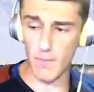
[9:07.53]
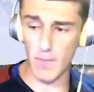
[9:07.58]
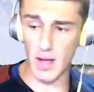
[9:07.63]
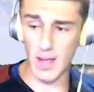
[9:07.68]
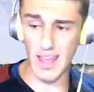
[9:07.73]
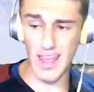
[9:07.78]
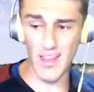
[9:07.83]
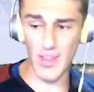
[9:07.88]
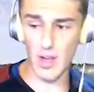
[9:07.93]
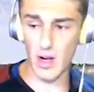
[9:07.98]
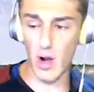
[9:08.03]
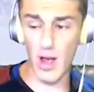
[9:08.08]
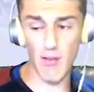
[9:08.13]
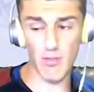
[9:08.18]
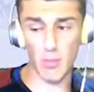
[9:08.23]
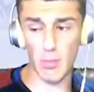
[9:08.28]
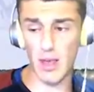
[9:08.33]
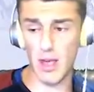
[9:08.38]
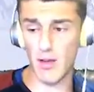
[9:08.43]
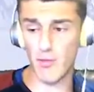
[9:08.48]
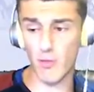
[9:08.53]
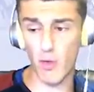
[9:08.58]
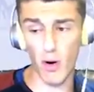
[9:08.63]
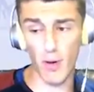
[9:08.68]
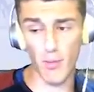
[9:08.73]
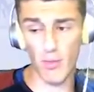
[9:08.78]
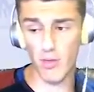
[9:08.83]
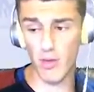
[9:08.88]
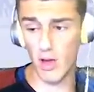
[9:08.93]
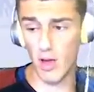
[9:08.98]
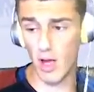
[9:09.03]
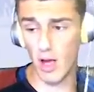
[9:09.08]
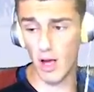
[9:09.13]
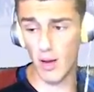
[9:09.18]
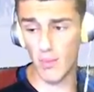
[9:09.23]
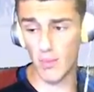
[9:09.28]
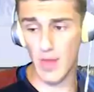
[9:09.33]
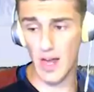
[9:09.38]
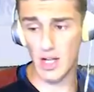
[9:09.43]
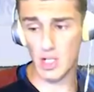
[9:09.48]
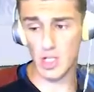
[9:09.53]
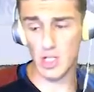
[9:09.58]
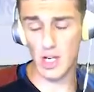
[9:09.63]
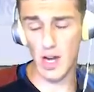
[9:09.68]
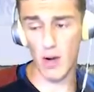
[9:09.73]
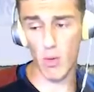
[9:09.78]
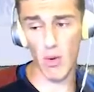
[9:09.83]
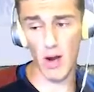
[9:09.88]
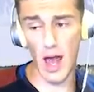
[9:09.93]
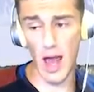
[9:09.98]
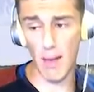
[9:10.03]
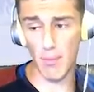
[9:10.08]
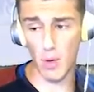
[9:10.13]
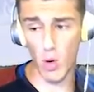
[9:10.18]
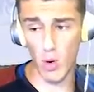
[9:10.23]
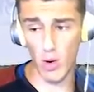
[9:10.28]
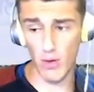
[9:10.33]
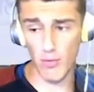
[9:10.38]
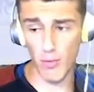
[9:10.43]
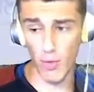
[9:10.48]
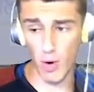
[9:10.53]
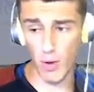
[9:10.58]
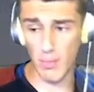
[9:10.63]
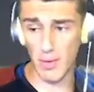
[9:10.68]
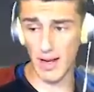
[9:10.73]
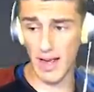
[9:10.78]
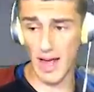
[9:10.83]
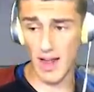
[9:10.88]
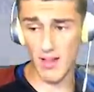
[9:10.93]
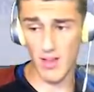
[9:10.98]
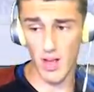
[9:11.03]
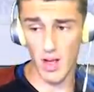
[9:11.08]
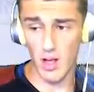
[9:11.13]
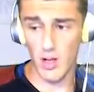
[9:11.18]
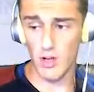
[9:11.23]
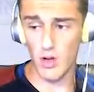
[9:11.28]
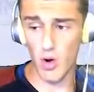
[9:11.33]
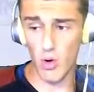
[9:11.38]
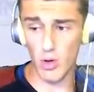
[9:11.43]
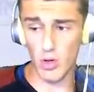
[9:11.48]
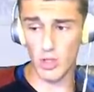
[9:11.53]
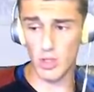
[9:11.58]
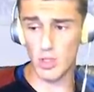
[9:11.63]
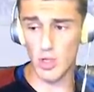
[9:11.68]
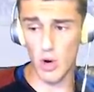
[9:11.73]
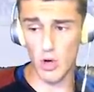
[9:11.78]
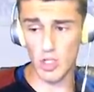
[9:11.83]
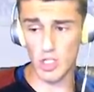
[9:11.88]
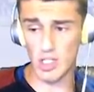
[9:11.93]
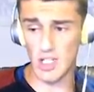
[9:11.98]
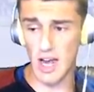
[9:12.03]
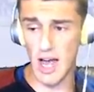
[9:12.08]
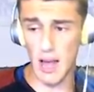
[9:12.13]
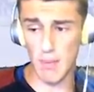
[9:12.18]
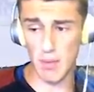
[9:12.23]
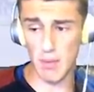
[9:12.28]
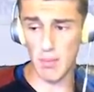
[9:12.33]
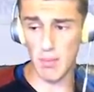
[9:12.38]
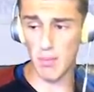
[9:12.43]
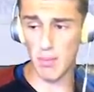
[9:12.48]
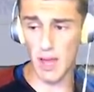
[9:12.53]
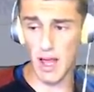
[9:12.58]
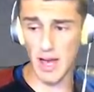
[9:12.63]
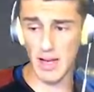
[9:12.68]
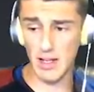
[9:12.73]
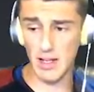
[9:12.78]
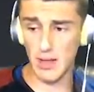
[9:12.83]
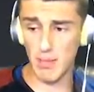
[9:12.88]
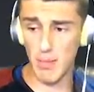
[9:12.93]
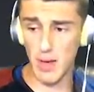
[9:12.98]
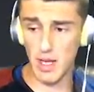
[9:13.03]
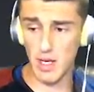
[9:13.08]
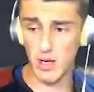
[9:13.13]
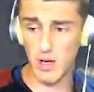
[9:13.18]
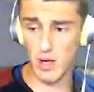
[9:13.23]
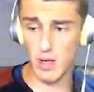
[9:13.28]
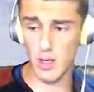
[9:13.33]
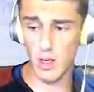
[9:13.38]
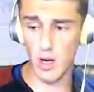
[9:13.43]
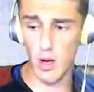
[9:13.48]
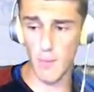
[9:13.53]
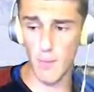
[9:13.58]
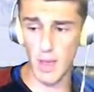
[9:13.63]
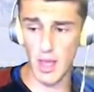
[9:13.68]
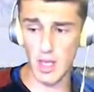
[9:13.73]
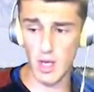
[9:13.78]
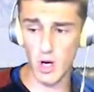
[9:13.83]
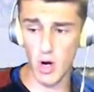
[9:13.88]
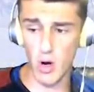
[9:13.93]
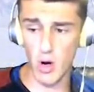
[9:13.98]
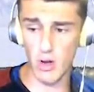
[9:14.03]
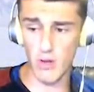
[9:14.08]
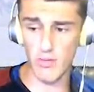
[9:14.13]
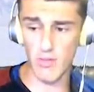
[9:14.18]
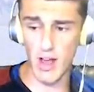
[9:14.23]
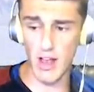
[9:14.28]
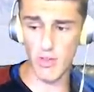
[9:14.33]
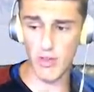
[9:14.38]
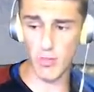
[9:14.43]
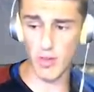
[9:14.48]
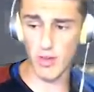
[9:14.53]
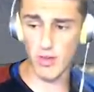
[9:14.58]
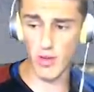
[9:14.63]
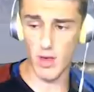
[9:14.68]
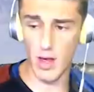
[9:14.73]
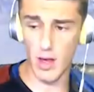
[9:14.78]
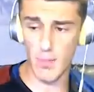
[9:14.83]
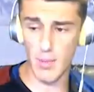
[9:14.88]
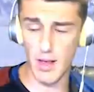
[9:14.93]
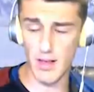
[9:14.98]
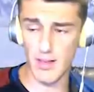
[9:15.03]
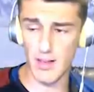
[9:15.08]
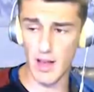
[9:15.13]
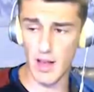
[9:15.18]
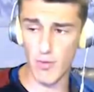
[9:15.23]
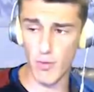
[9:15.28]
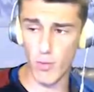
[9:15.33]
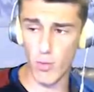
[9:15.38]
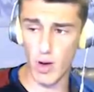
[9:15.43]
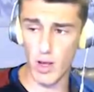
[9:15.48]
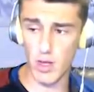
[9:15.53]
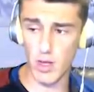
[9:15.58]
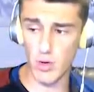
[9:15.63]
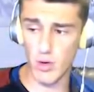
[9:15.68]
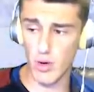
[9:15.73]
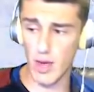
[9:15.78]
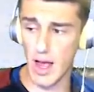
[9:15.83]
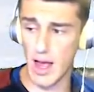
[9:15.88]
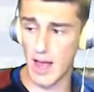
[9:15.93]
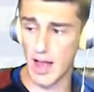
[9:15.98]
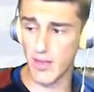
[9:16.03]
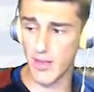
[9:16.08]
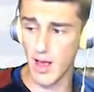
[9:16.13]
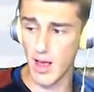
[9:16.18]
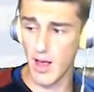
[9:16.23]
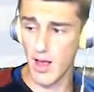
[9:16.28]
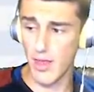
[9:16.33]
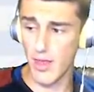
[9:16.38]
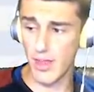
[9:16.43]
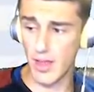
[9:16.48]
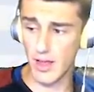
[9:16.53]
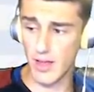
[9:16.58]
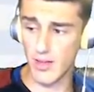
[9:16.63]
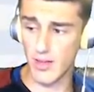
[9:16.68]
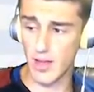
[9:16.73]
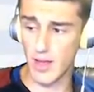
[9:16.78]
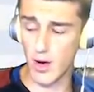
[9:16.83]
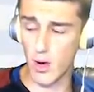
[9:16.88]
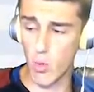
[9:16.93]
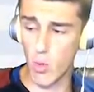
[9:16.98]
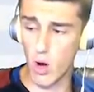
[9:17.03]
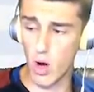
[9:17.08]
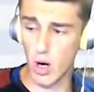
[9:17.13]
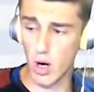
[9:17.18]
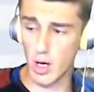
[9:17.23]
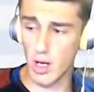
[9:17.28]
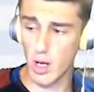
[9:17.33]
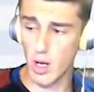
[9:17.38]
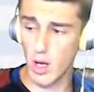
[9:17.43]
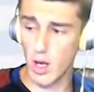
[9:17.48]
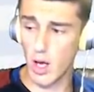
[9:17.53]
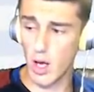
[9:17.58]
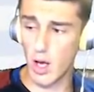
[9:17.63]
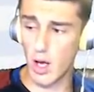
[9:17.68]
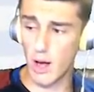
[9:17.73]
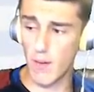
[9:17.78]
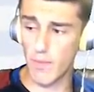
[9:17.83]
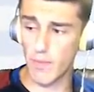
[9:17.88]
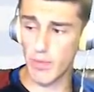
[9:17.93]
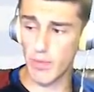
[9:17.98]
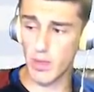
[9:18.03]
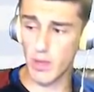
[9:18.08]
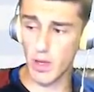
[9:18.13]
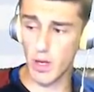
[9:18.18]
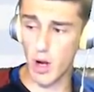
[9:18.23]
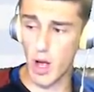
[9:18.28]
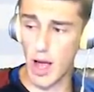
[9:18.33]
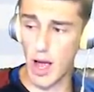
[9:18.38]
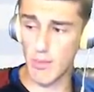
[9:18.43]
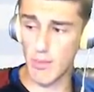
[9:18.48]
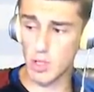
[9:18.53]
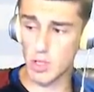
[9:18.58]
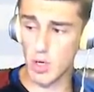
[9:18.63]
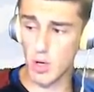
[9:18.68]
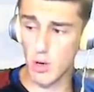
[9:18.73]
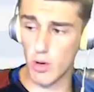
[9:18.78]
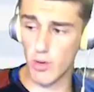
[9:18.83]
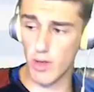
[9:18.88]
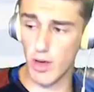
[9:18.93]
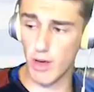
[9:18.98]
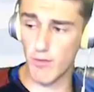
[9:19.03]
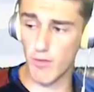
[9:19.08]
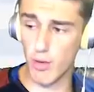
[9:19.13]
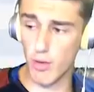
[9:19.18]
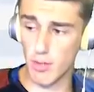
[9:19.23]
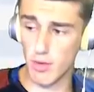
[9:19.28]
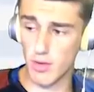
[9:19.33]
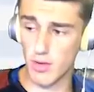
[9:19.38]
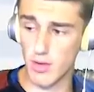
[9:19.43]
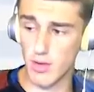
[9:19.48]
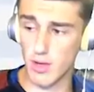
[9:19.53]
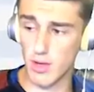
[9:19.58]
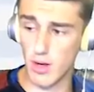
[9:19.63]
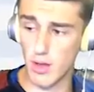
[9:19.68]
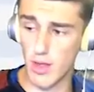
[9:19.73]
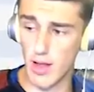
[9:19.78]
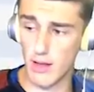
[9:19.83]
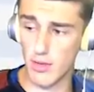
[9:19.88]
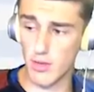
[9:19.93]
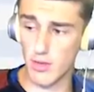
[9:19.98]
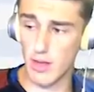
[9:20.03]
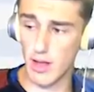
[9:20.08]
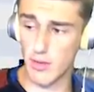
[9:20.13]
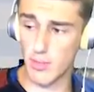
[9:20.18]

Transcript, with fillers: again, they don't have to be informs. Um, that's just kind of what I'm going for. But guys, don't don't just copy me blindly. Make your you know make your own investments uh, based off of what you guys think is going to work. Um, you know, I'm just going with Informs because you know that's that's